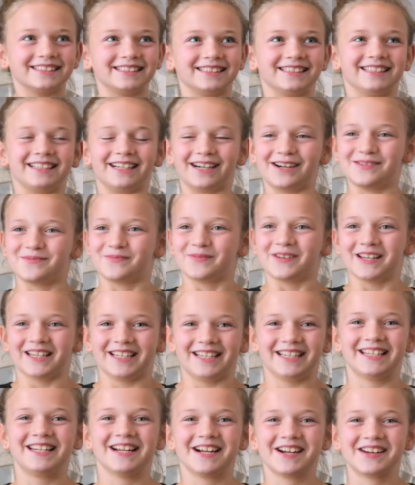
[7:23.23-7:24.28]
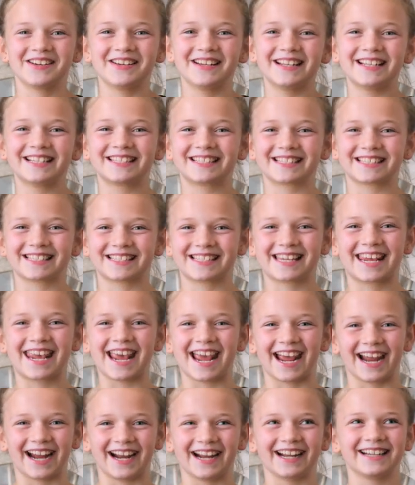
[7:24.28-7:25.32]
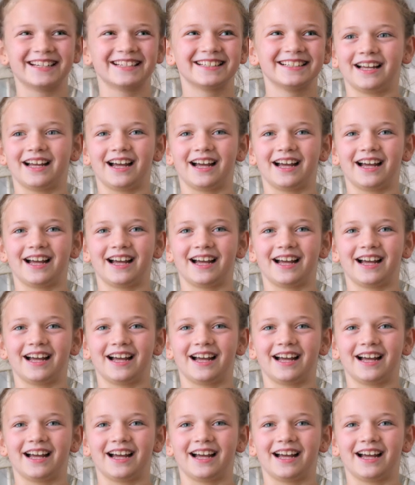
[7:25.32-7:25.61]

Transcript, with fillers: Oh, I'm really nervous. Scared.